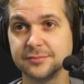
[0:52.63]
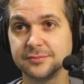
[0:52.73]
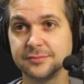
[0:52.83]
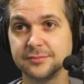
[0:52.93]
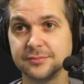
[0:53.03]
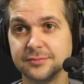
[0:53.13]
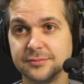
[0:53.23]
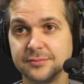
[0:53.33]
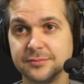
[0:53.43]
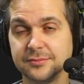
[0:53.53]

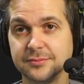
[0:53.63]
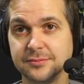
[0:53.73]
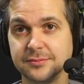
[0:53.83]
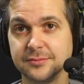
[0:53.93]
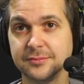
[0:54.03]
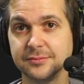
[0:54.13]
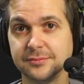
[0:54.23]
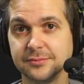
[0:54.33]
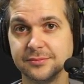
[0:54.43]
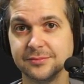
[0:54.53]

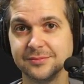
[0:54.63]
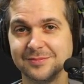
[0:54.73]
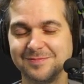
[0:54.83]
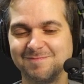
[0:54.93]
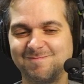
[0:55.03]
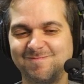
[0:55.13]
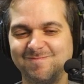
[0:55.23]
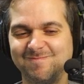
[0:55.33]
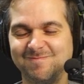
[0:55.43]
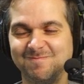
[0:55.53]

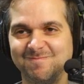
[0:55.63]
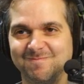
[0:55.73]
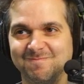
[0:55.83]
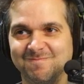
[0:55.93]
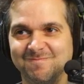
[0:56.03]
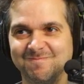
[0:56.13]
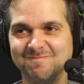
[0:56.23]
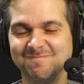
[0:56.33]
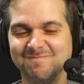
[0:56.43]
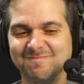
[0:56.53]

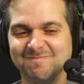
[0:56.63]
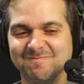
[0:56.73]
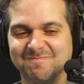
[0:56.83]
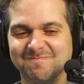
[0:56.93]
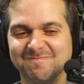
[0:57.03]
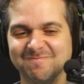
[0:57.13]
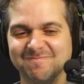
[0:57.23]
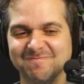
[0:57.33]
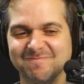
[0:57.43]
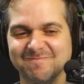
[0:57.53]

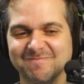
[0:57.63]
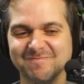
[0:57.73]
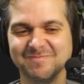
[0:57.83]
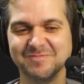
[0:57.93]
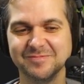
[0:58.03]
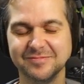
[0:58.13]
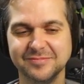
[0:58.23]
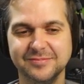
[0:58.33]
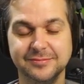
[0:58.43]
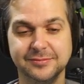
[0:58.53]

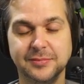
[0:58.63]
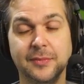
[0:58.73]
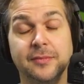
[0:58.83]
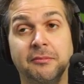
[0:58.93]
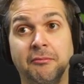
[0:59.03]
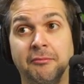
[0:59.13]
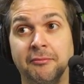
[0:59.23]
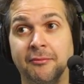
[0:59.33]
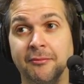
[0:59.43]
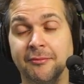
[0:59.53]

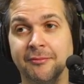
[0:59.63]
No words are spoken by the person on screen.